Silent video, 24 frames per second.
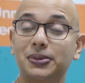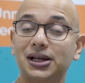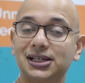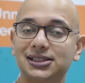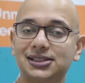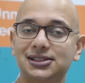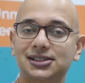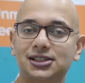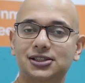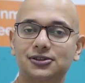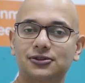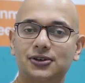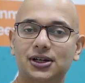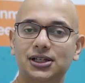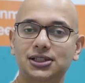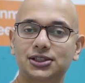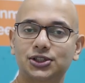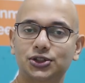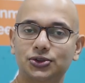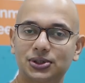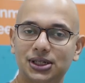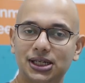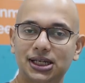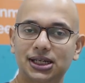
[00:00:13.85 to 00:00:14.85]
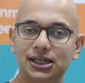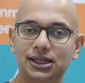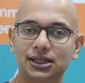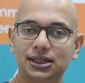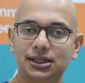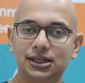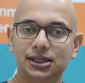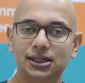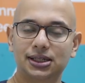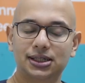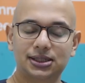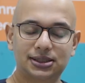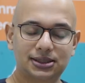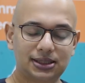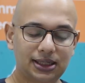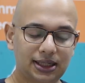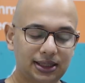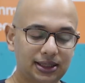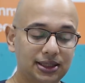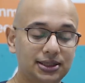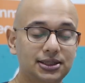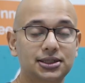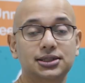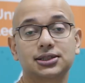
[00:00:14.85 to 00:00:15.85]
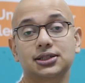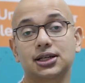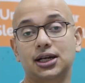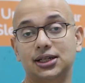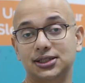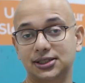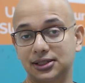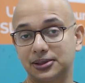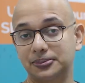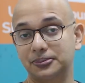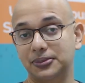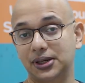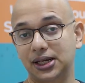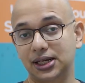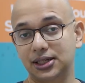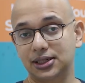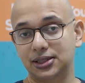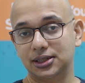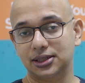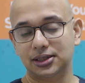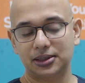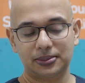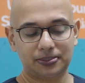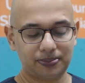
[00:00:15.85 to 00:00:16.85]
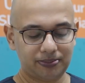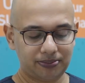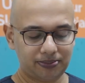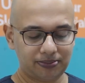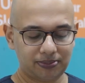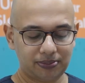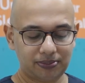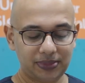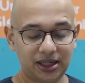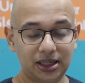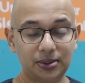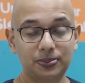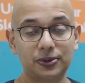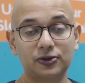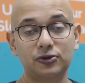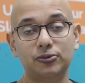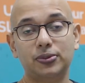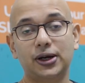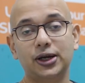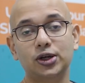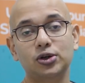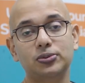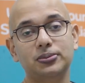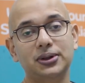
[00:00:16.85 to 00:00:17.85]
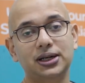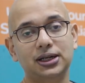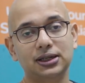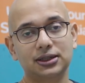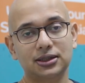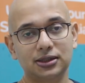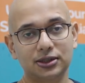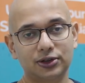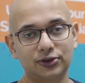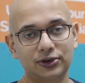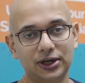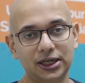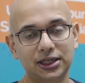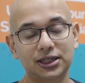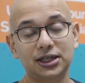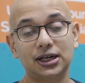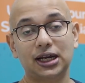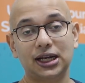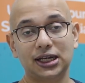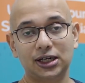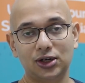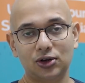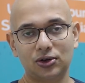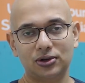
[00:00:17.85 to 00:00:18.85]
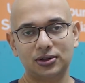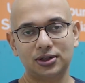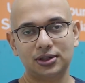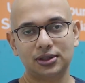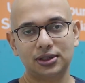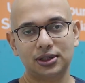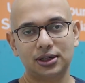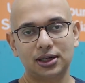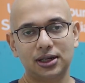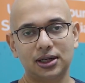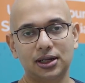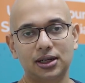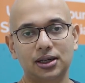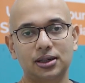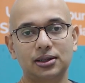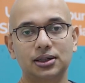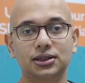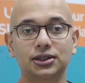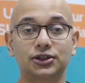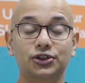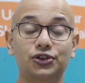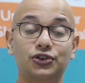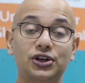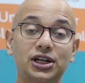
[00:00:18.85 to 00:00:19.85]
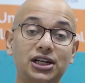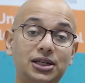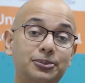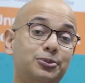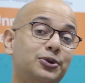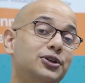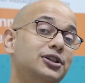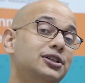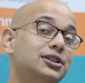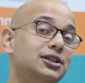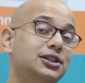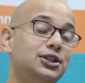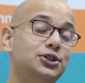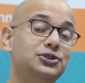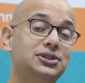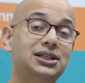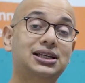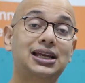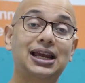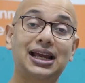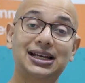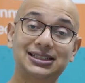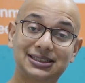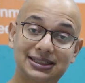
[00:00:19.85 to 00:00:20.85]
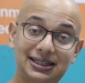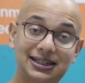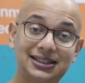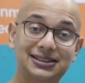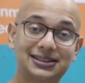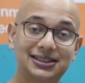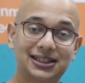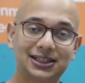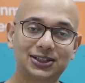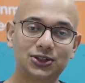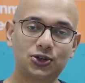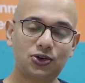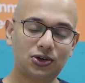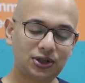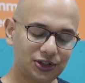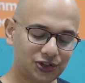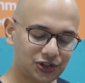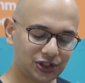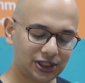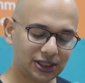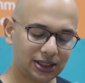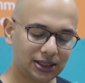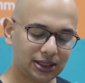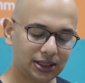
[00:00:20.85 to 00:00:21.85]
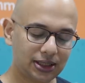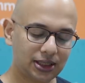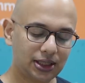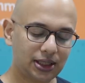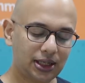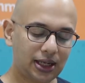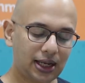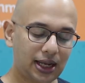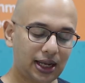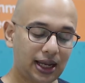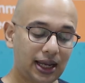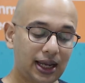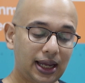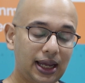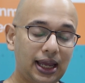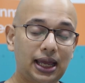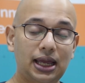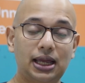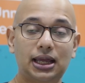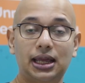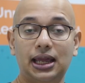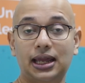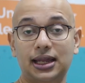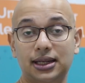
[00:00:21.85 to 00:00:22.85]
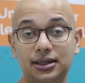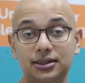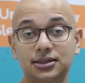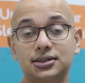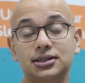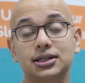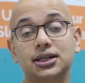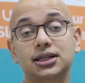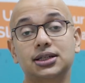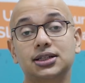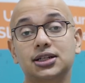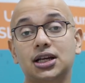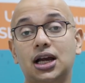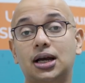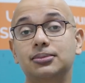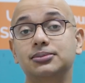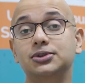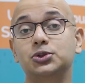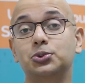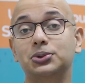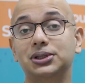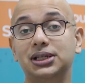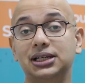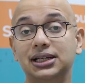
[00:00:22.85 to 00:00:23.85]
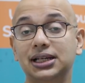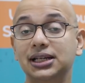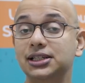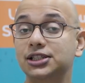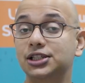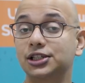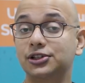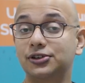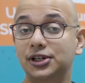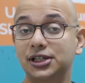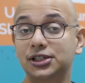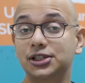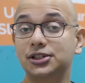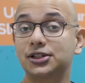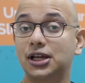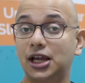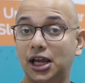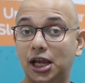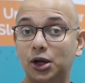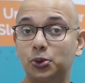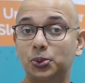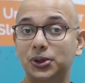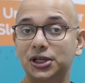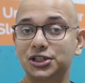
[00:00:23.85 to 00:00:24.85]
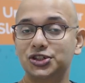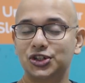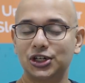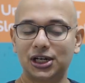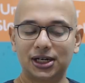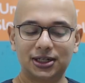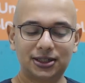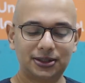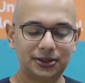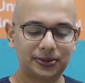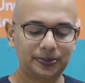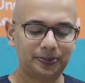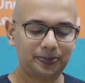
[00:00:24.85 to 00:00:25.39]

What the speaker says: makes this device unique is that it is custom made up of biomedical grade nylon, 3D printed using SLS technology, and it comes with an integrated airway channel.